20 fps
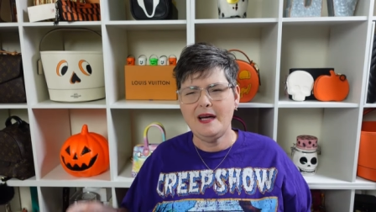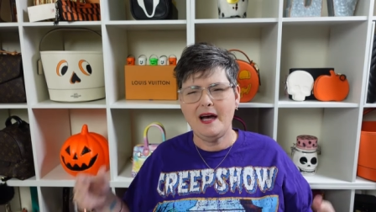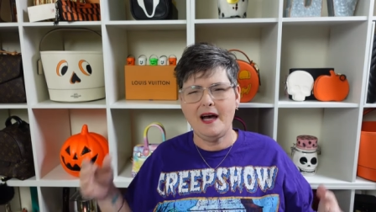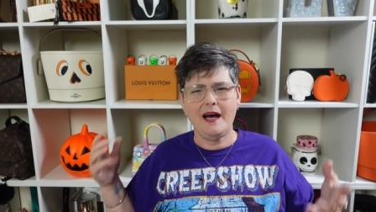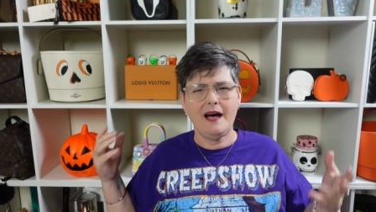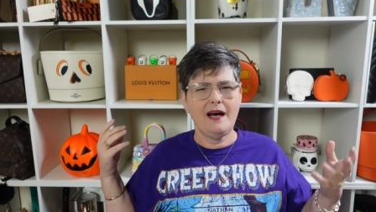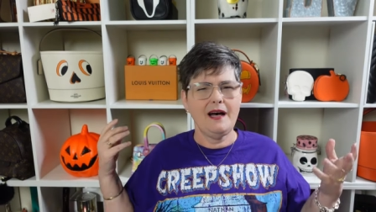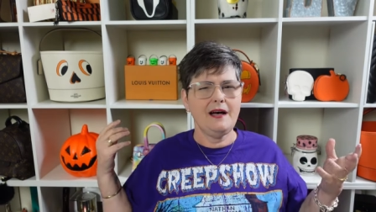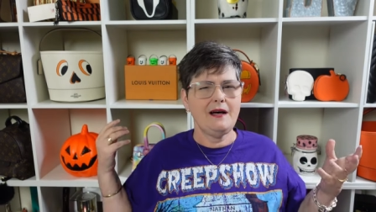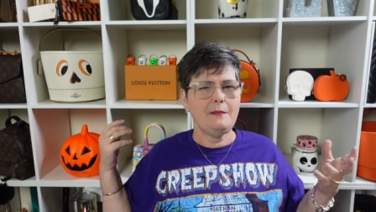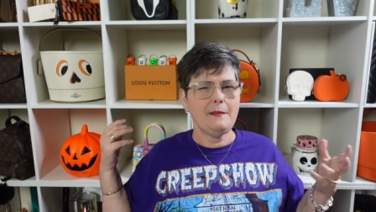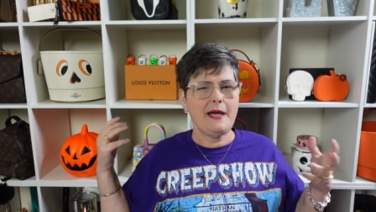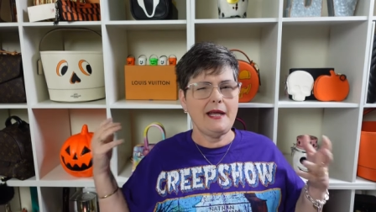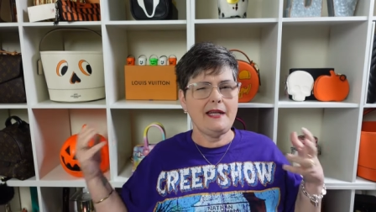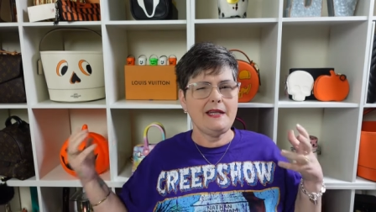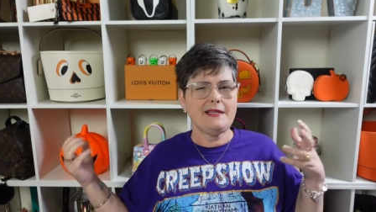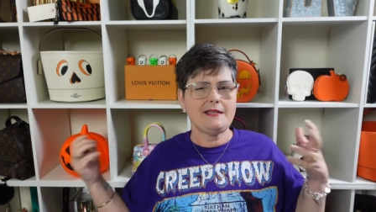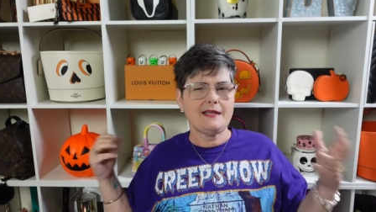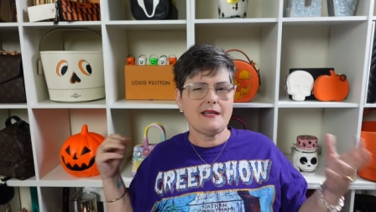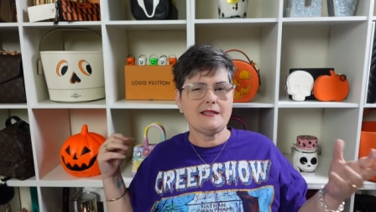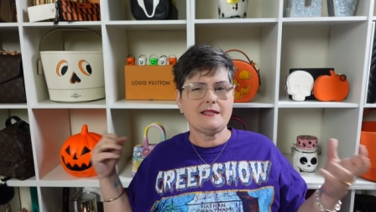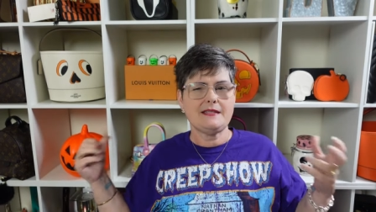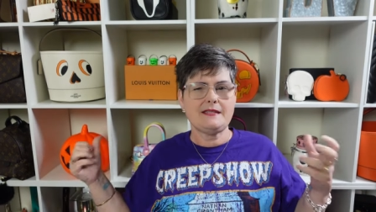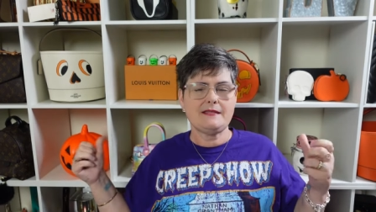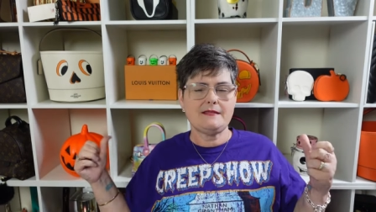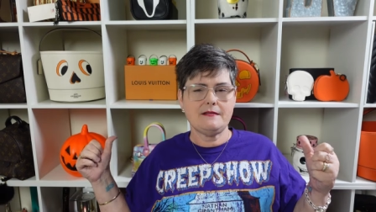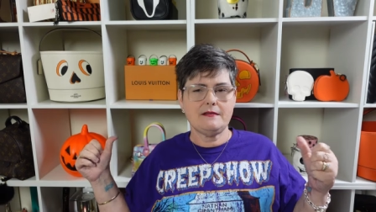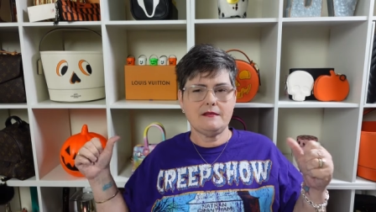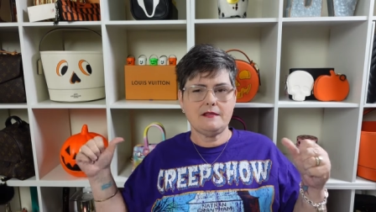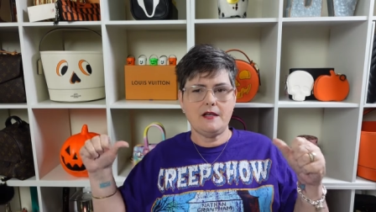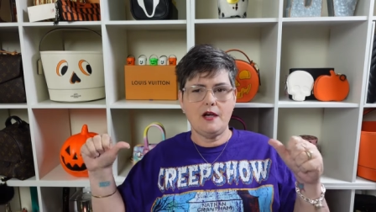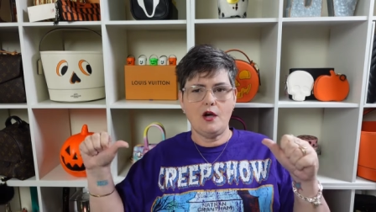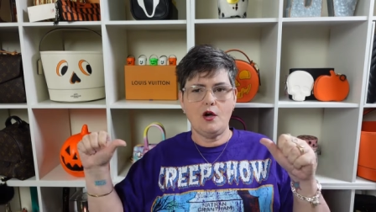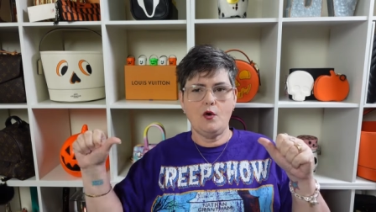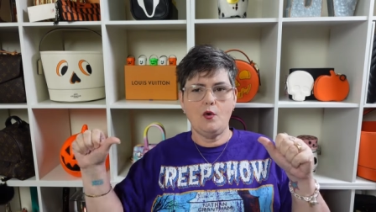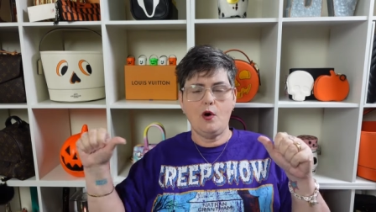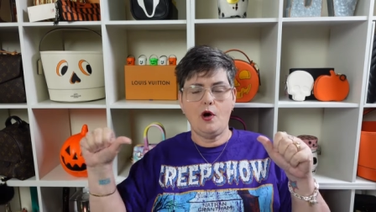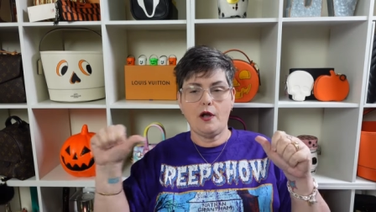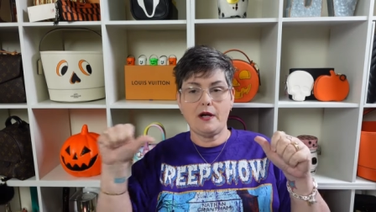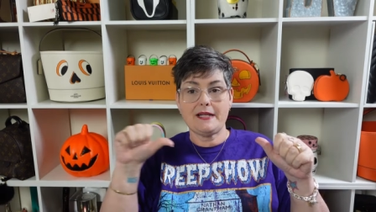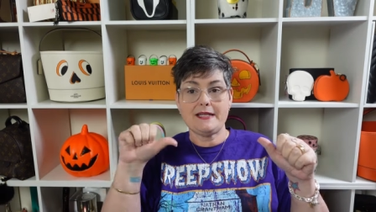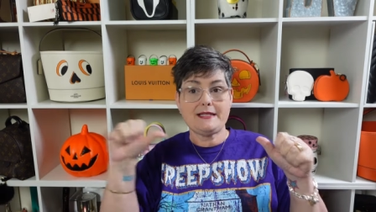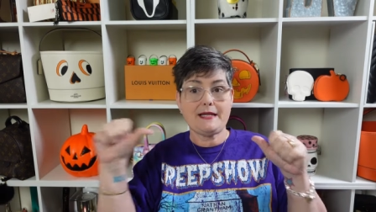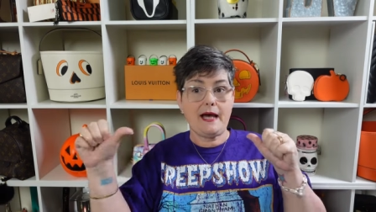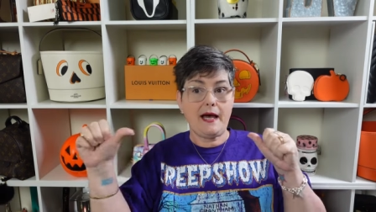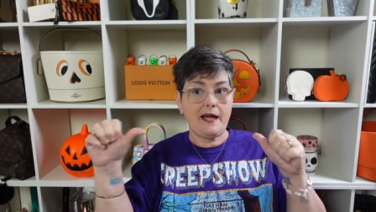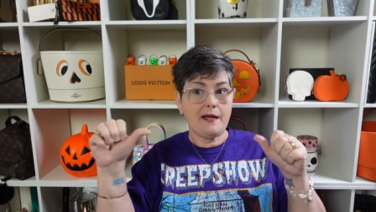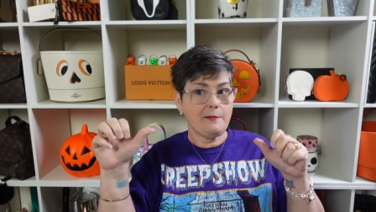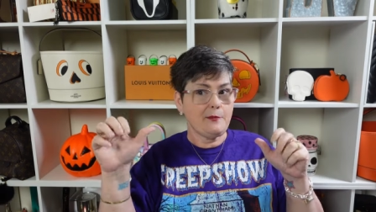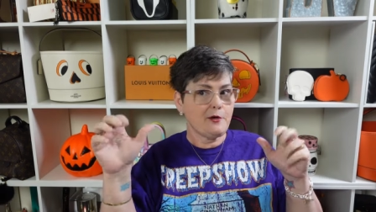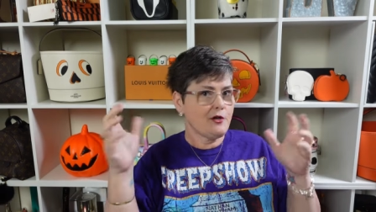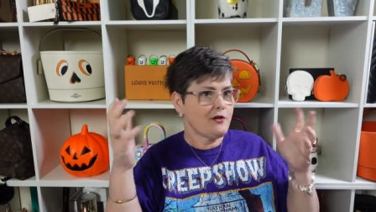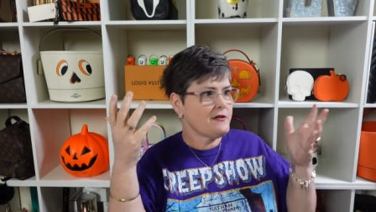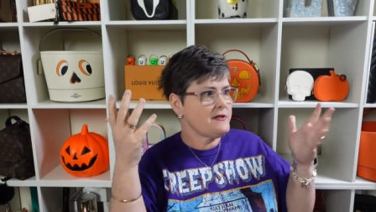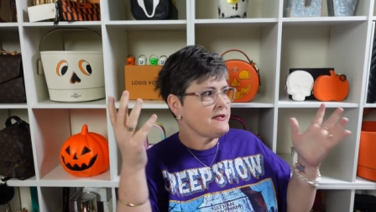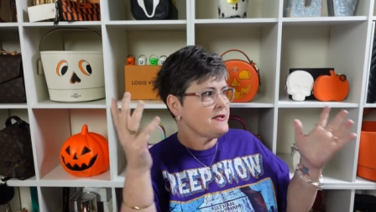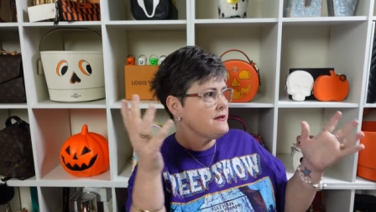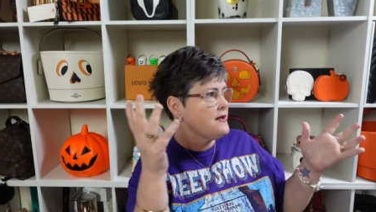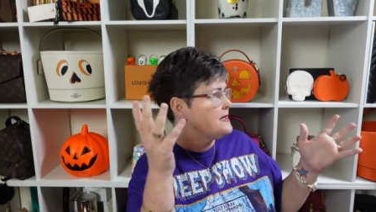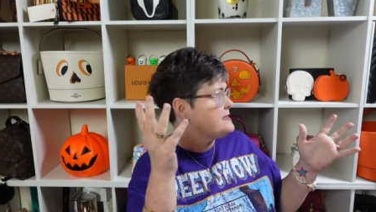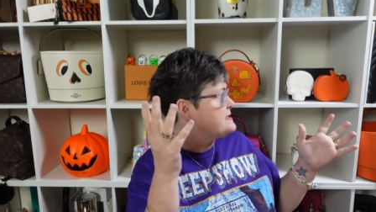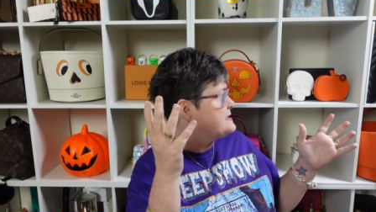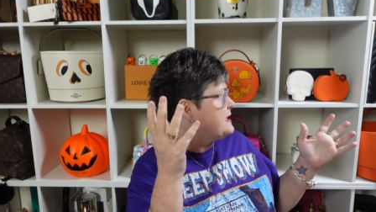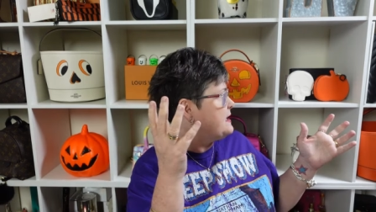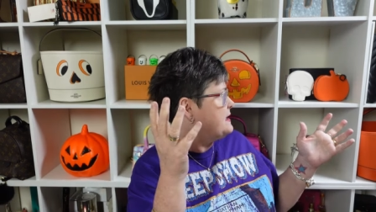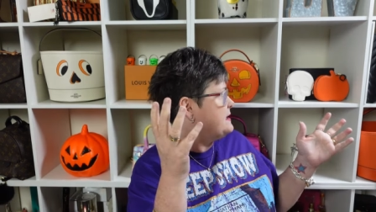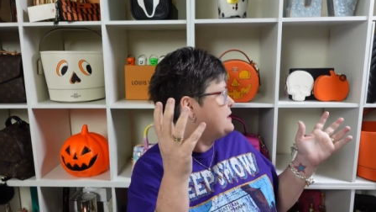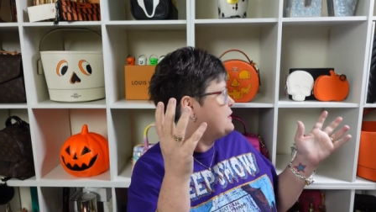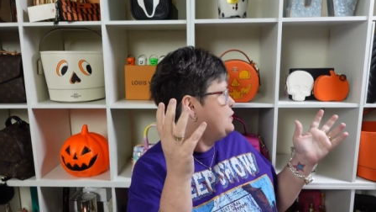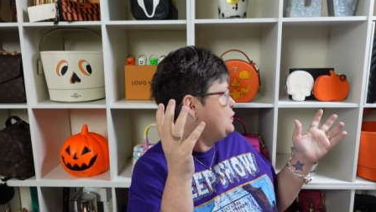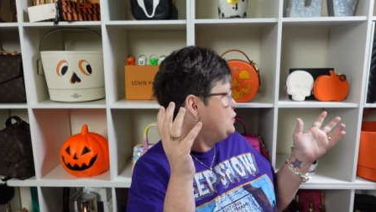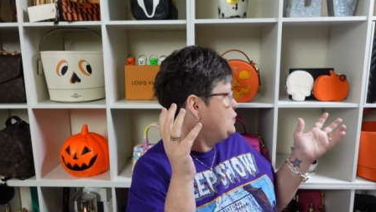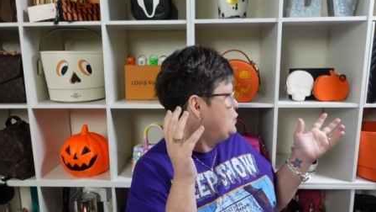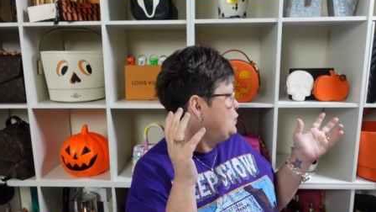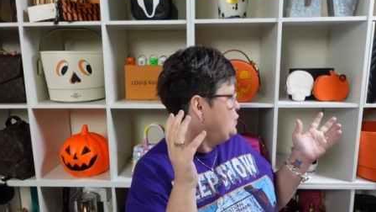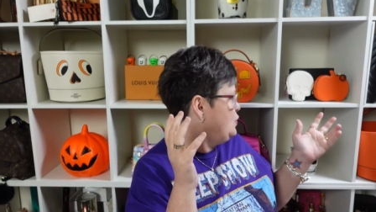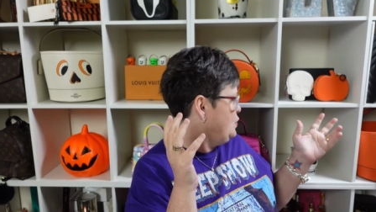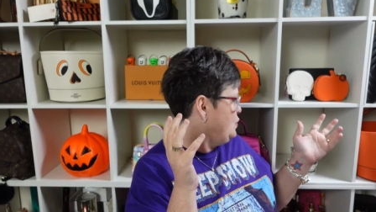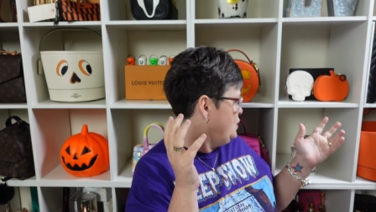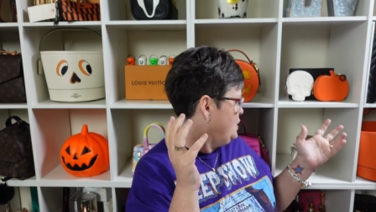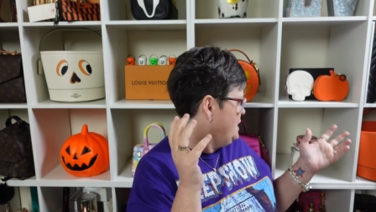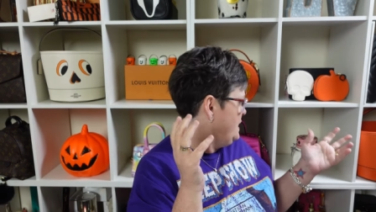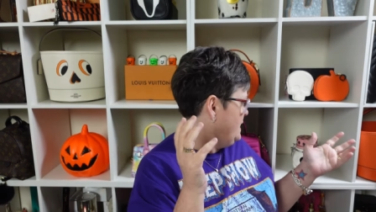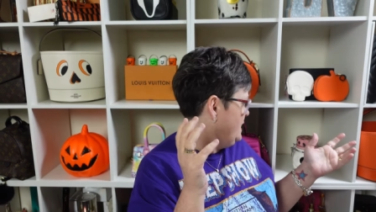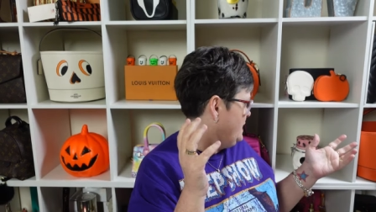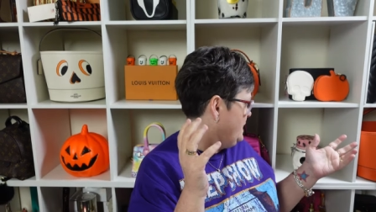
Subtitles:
And it does go on a timer, so that's kind of cool.